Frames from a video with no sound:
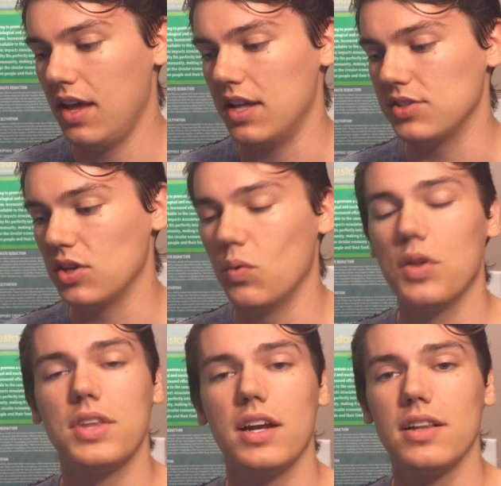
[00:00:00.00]
And so
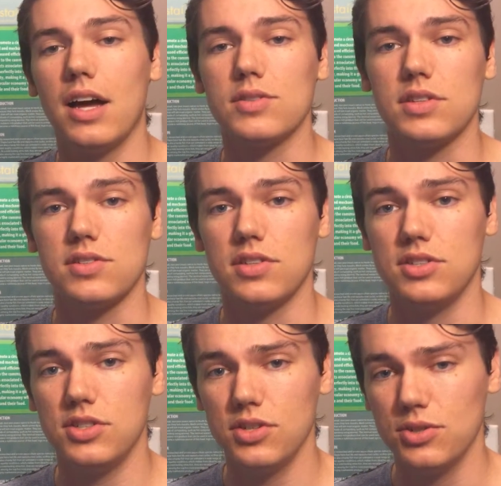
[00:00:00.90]
what that allows us to
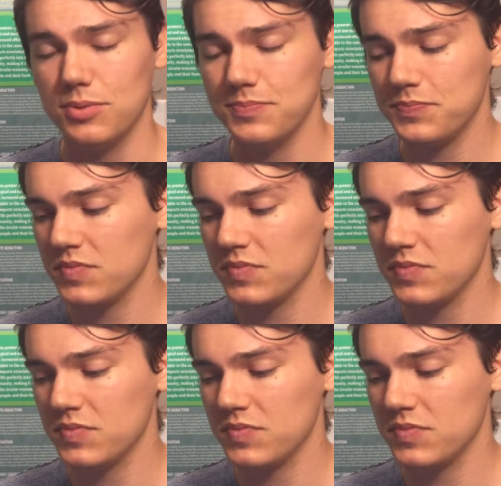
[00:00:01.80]
do